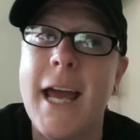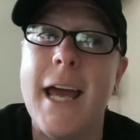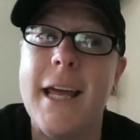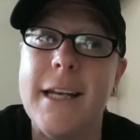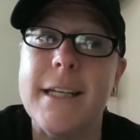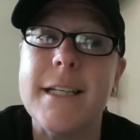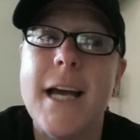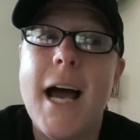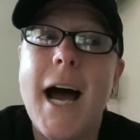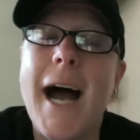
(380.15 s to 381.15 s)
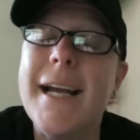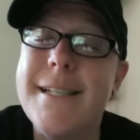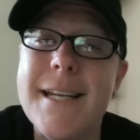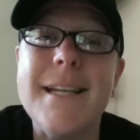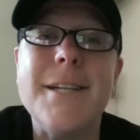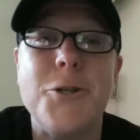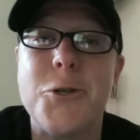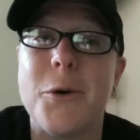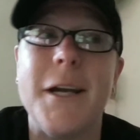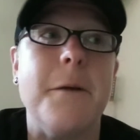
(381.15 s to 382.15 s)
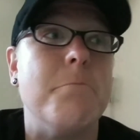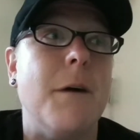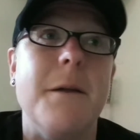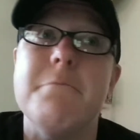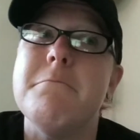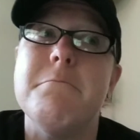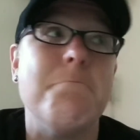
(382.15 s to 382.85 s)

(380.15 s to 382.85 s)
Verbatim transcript: And I did enjoy it, but